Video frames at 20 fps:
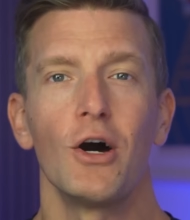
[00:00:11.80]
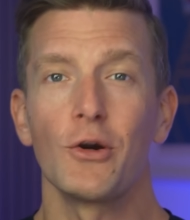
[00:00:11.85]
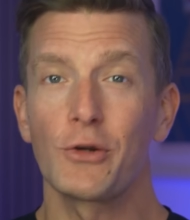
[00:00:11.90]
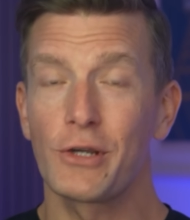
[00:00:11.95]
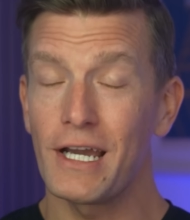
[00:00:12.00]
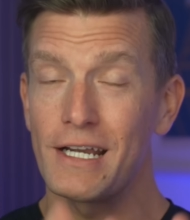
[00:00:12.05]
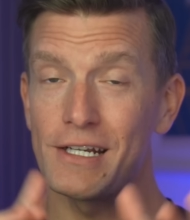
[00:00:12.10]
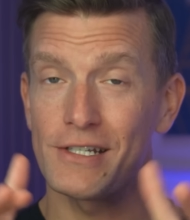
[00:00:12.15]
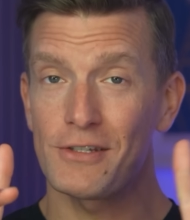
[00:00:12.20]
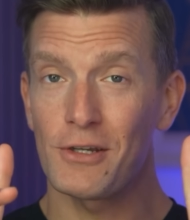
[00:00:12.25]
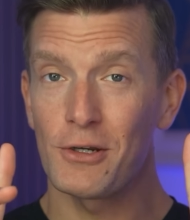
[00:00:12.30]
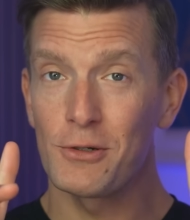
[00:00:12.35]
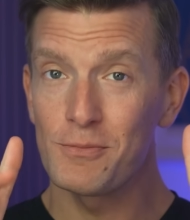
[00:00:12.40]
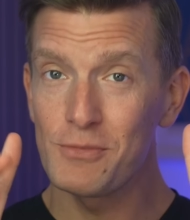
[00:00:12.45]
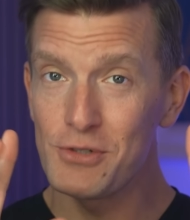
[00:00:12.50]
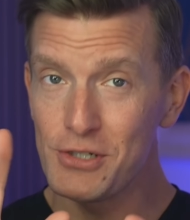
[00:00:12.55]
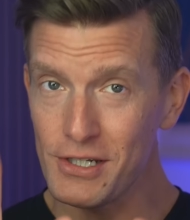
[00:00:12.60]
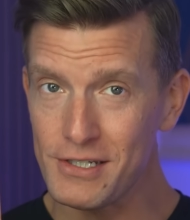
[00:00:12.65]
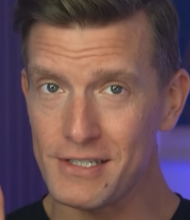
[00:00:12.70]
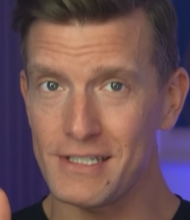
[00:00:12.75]
Okay, so
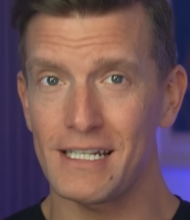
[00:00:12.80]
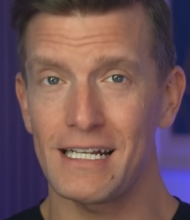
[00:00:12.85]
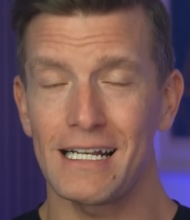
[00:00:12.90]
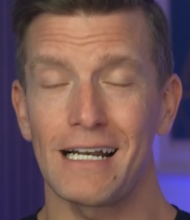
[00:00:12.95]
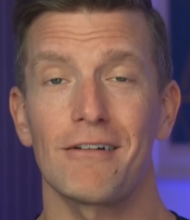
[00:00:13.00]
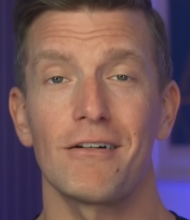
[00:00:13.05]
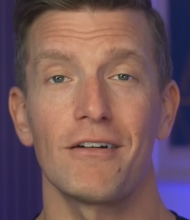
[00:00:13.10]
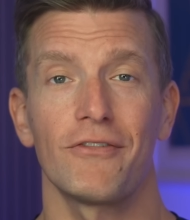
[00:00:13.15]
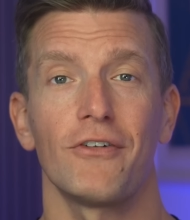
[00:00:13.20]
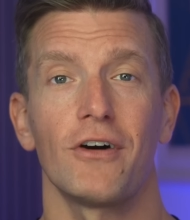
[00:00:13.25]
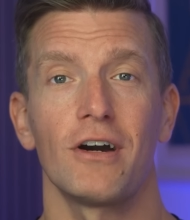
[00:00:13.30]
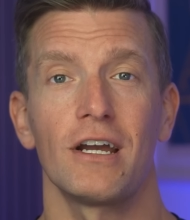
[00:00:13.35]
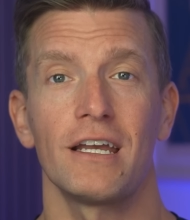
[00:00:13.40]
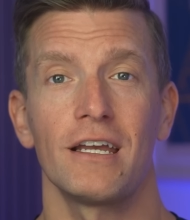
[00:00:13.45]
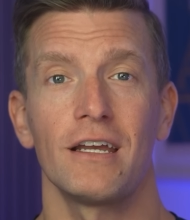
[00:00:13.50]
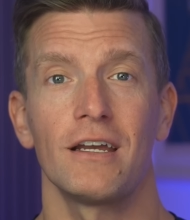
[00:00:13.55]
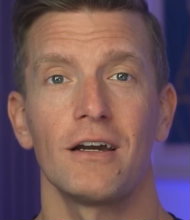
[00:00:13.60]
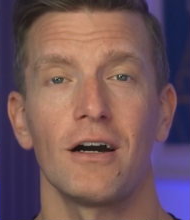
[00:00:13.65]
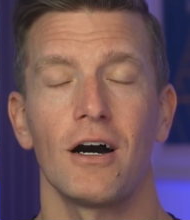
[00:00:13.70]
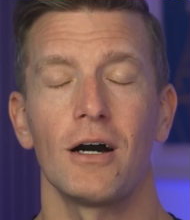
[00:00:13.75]
just to clarify
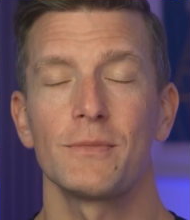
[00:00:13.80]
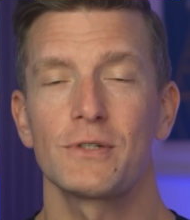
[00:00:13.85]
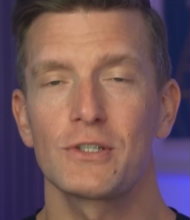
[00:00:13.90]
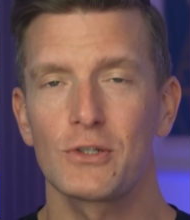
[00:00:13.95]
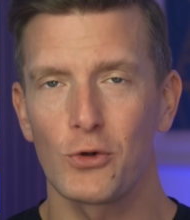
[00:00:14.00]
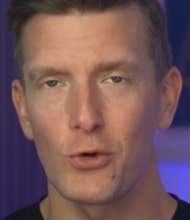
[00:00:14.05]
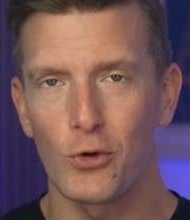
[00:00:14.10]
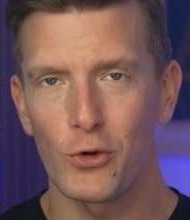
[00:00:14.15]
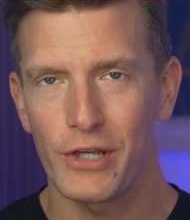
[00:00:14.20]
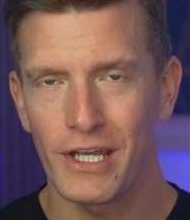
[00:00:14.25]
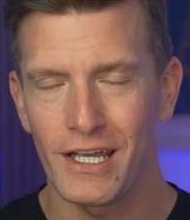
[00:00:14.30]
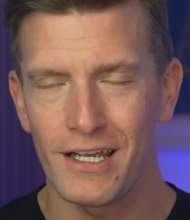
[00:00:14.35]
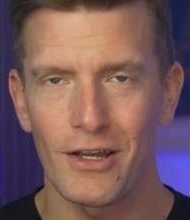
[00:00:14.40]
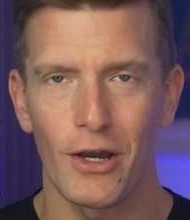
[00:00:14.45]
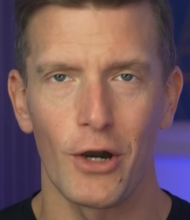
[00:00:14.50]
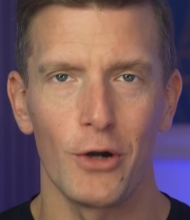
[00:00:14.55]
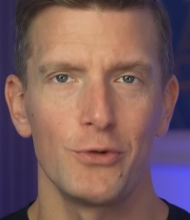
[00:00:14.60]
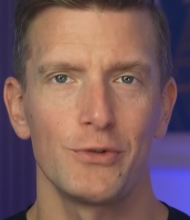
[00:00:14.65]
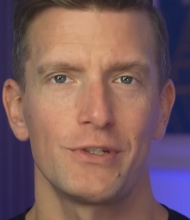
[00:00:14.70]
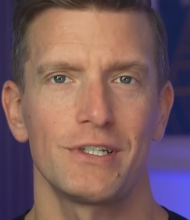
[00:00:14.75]
here, I'm
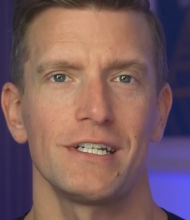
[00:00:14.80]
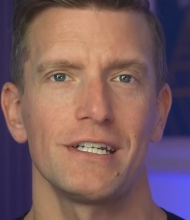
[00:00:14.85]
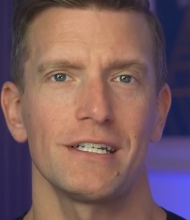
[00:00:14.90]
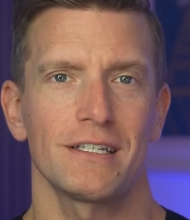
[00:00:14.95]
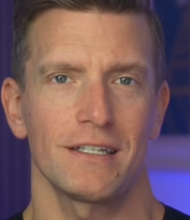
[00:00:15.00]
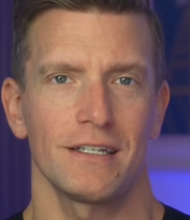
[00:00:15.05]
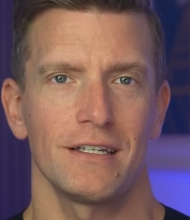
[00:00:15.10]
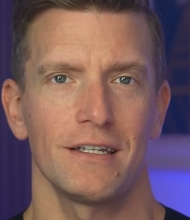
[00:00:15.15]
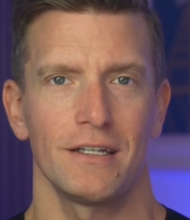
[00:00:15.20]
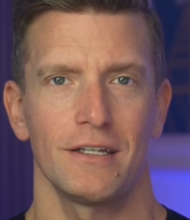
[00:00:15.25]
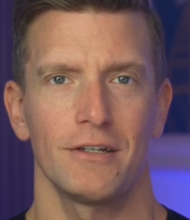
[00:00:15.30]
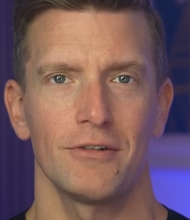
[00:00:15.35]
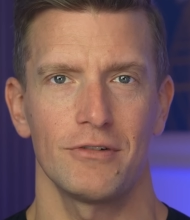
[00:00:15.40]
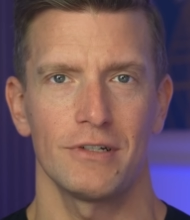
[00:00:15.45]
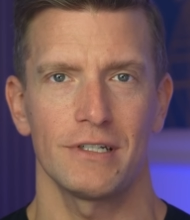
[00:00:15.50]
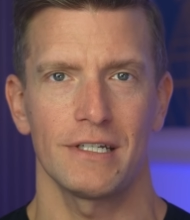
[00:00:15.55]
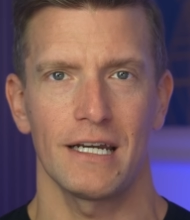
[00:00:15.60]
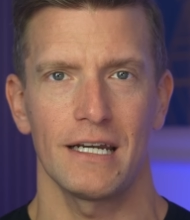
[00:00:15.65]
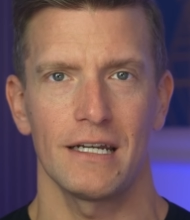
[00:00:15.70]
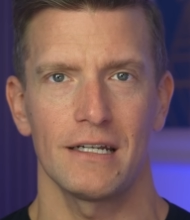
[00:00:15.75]
talking OTC
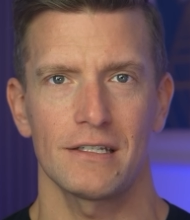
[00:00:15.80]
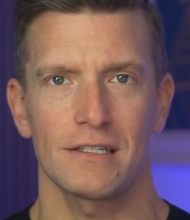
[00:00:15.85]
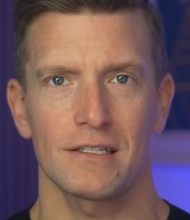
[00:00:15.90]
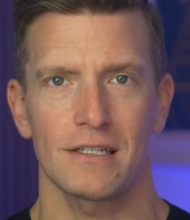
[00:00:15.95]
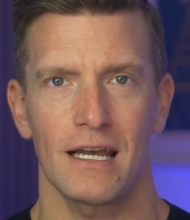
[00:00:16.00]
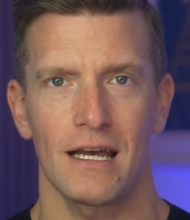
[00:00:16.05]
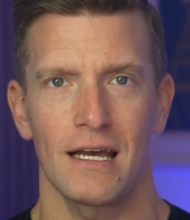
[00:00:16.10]
hearing aids.